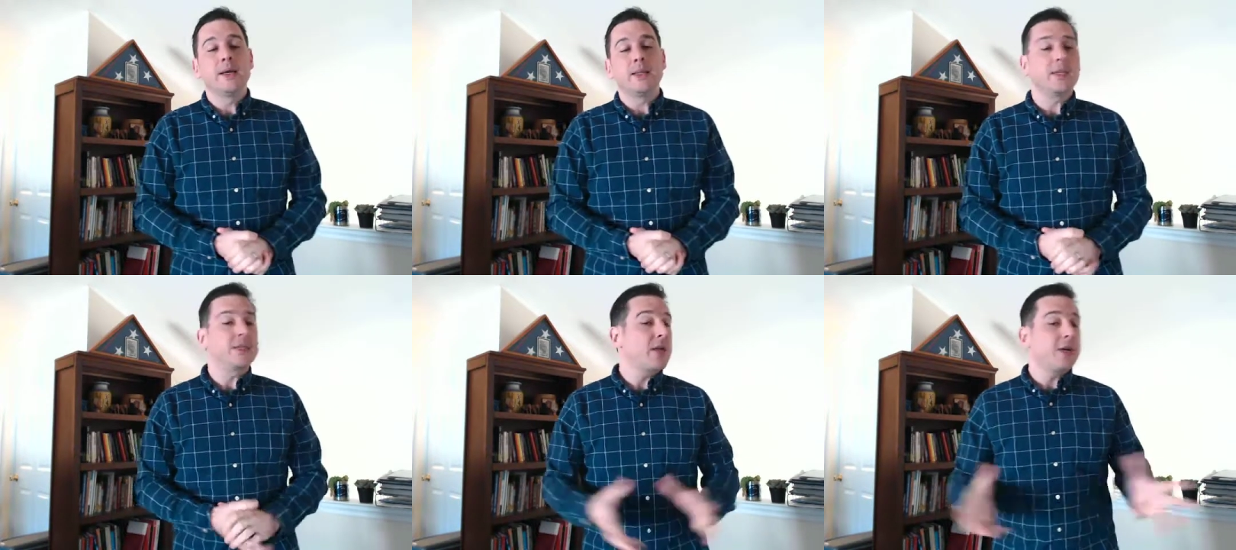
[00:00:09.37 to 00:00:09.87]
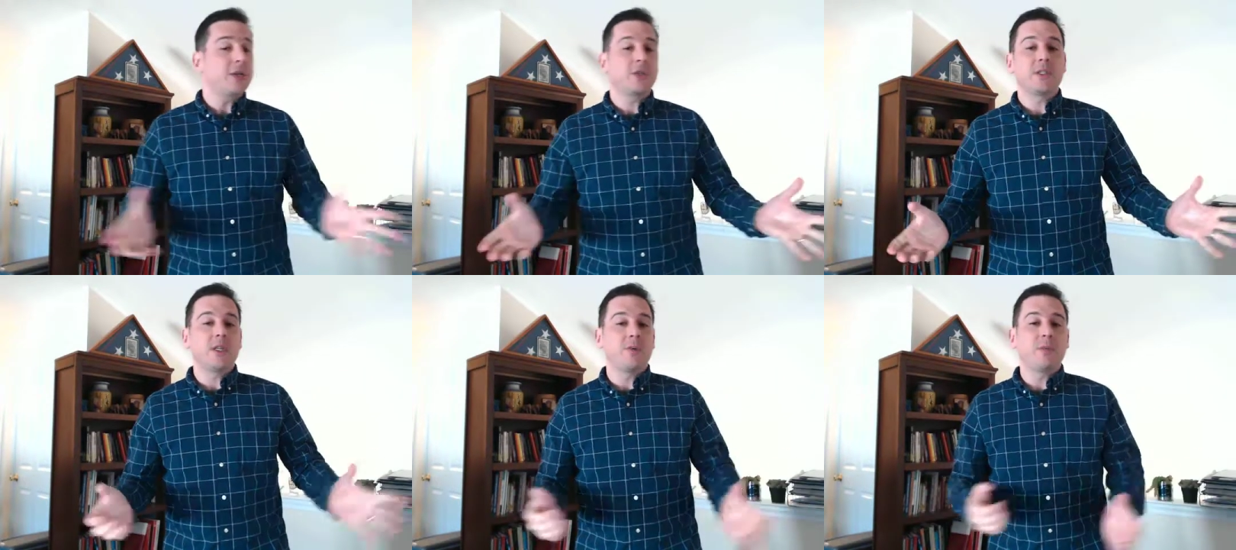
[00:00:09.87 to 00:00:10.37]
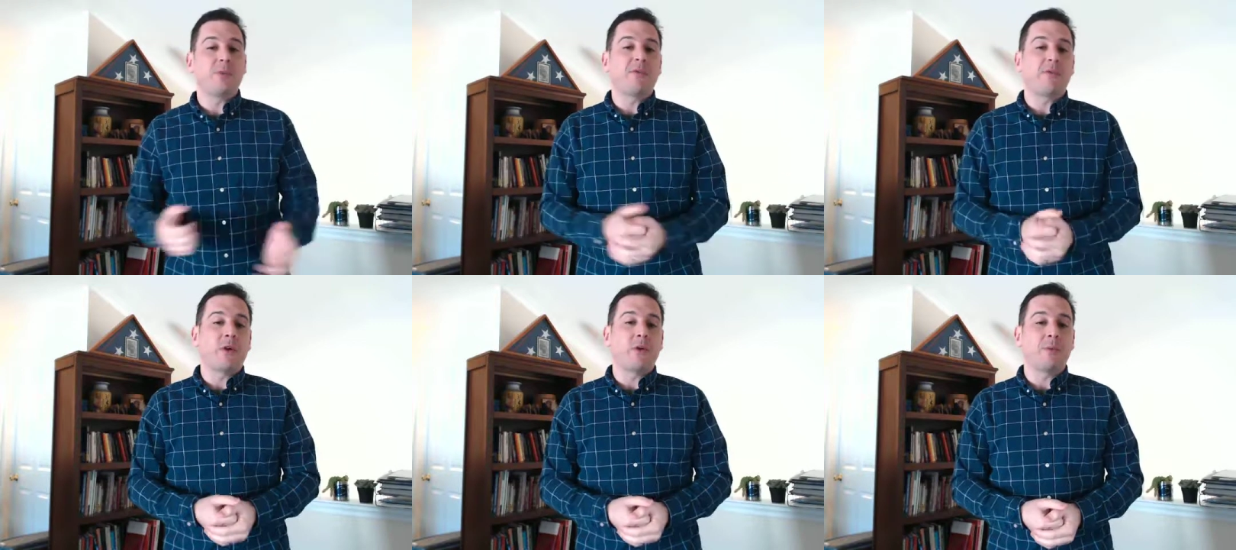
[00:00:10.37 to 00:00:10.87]
The discussions seem to be
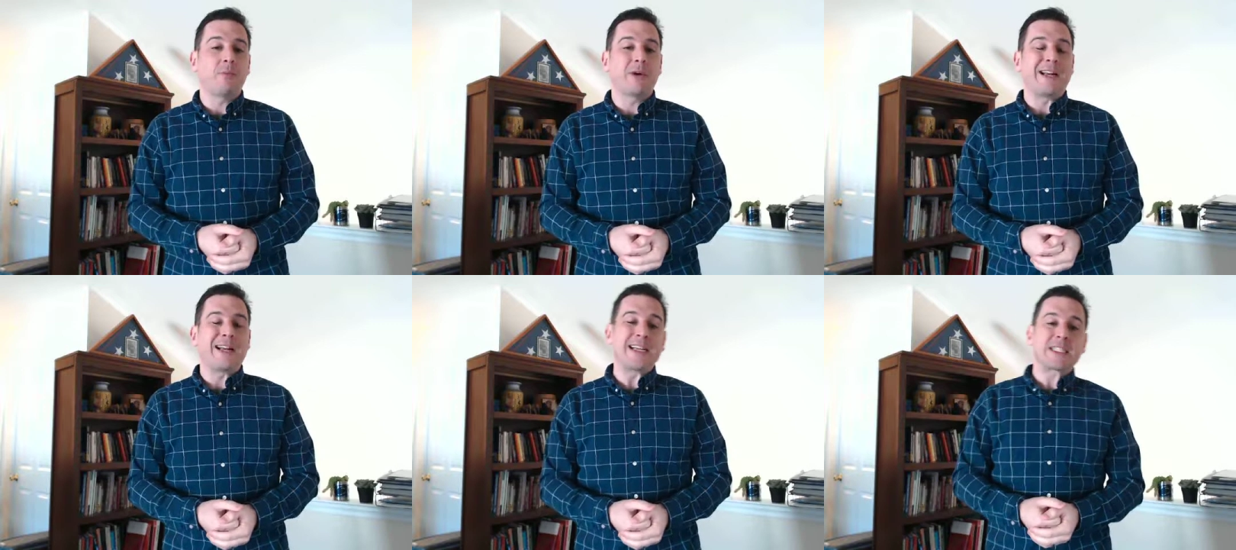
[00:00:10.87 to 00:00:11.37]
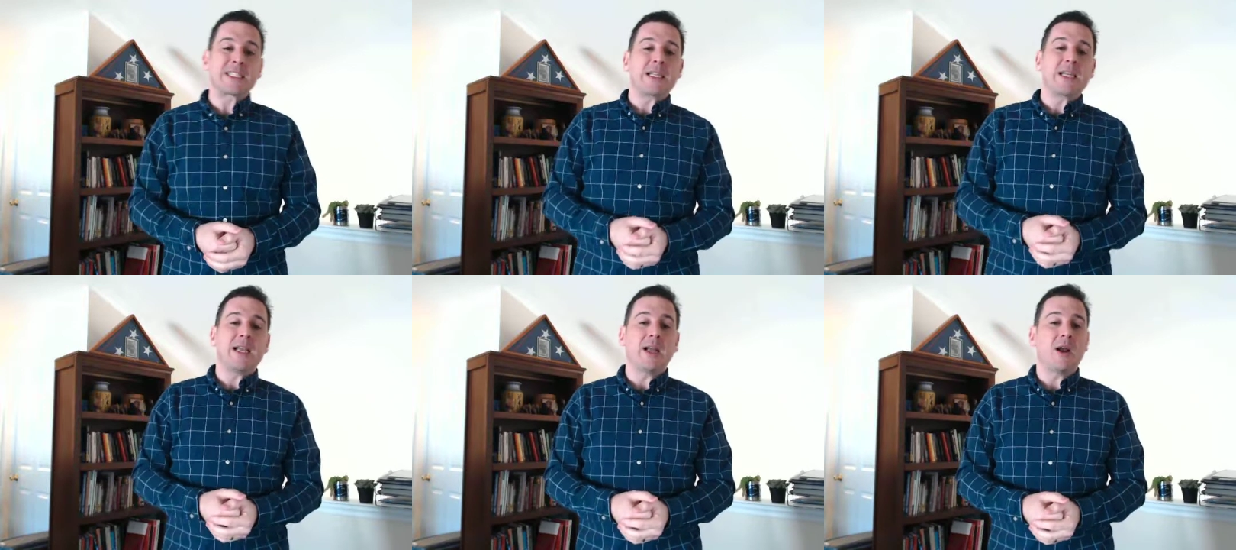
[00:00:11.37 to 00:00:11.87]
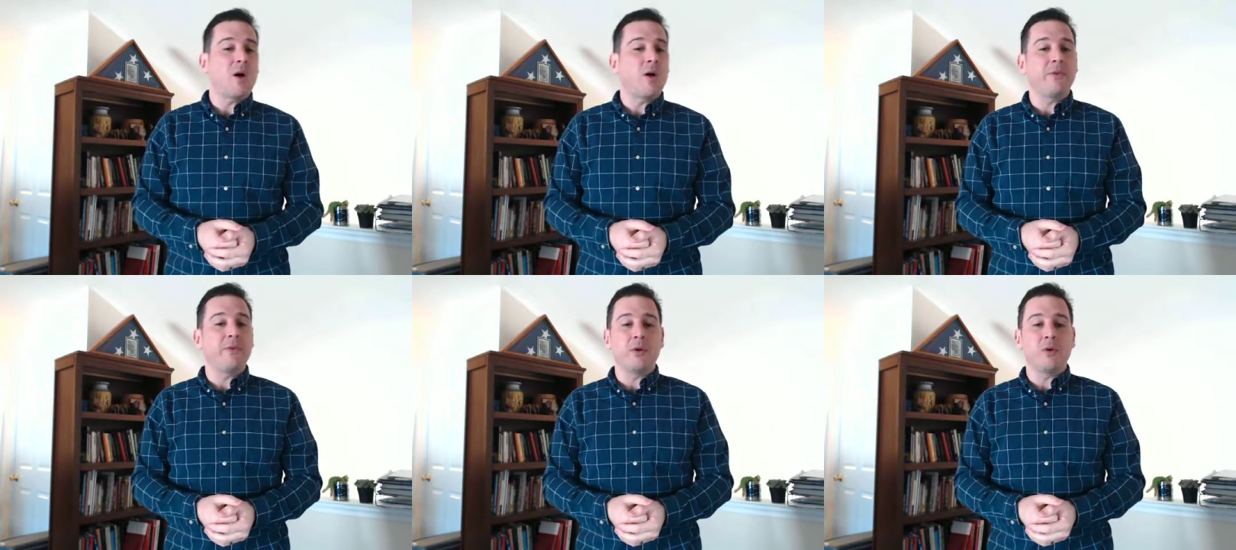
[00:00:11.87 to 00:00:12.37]
flowing pretty nicely and all
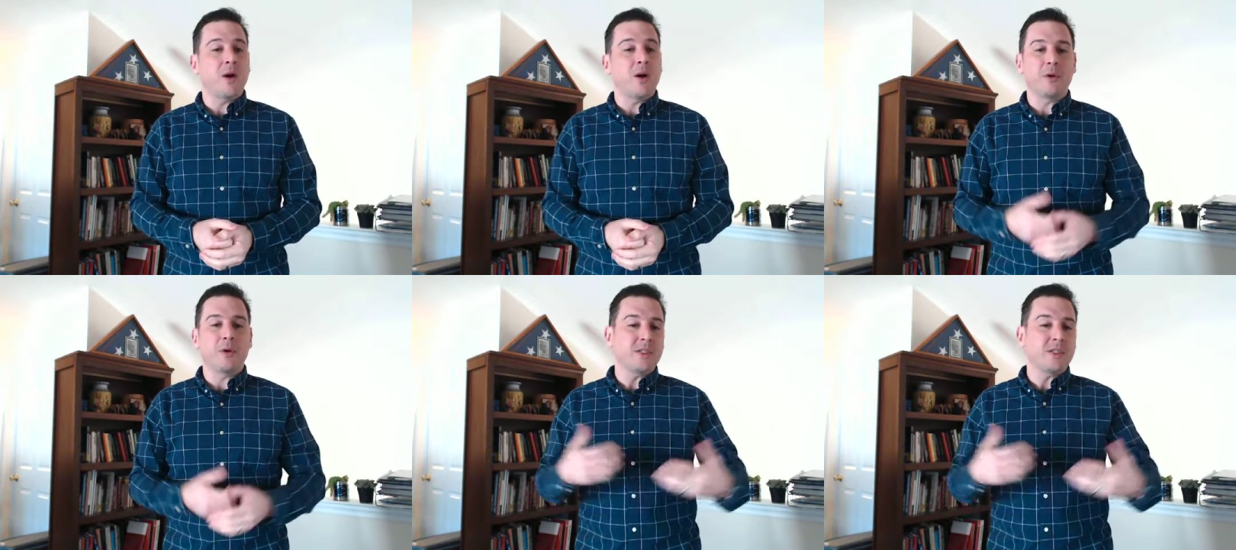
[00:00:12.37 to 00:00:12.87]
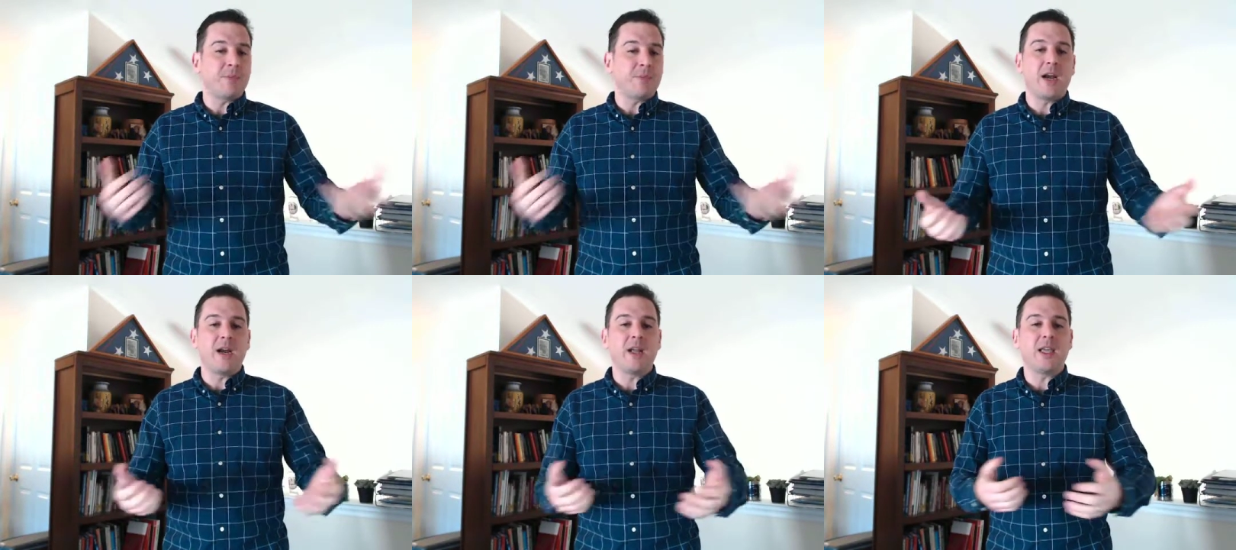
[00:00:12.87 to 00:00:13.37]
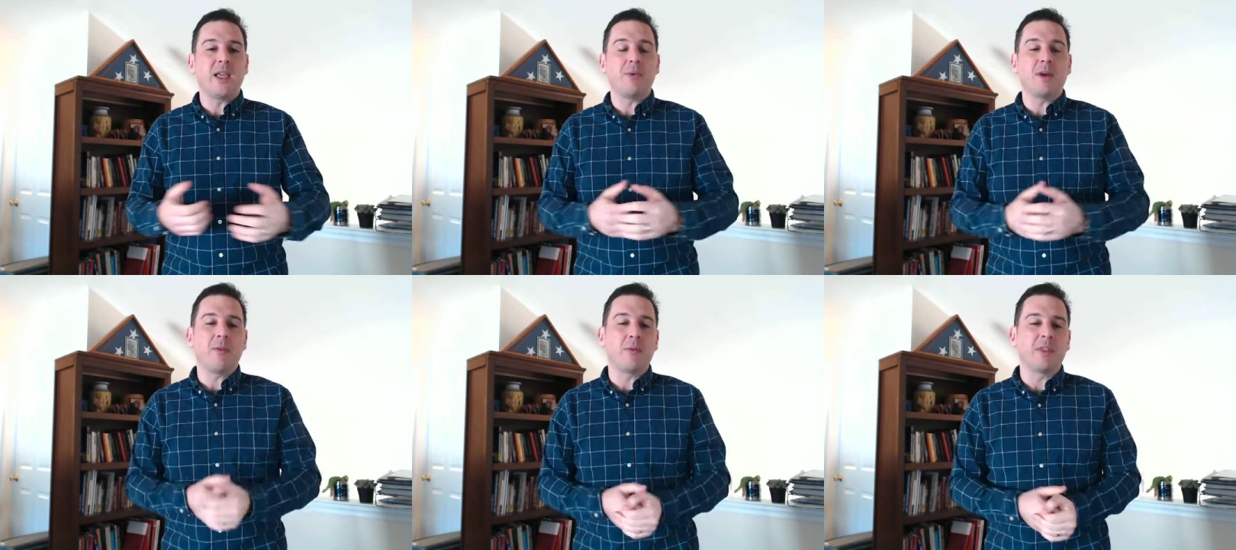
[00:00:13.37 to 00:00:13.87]
of you are participating and
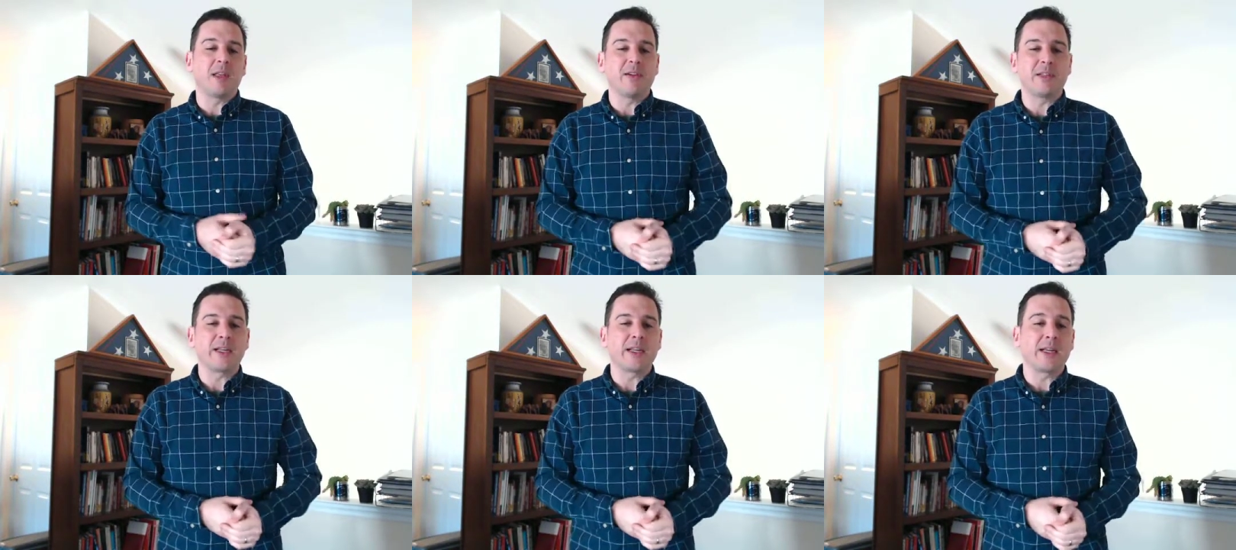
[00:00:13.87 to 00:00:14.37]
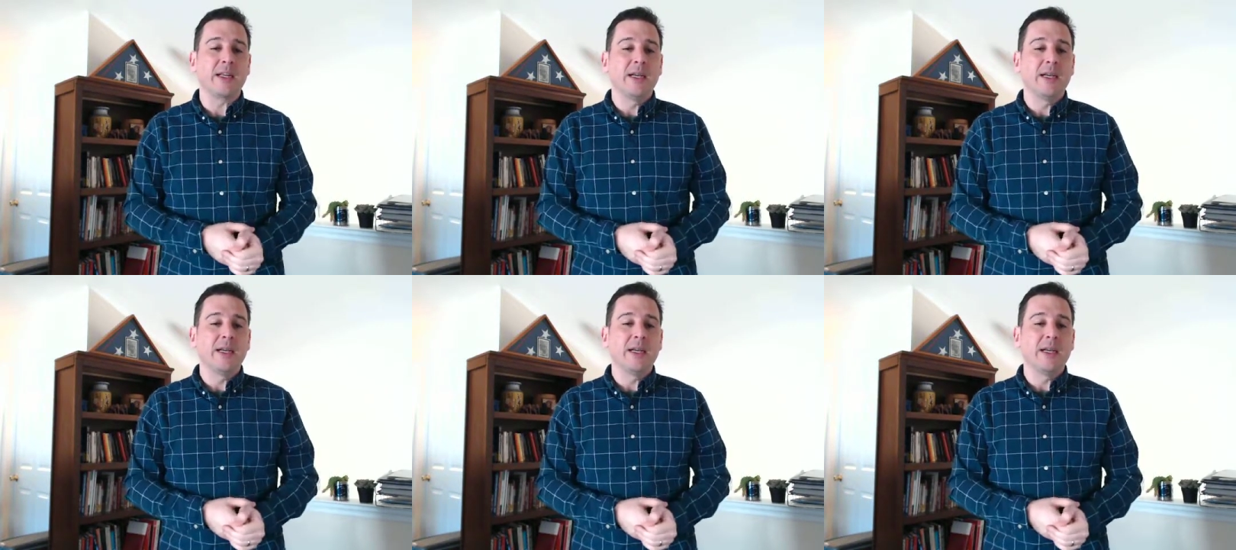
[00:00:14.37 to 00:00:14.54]
keeping up with everything.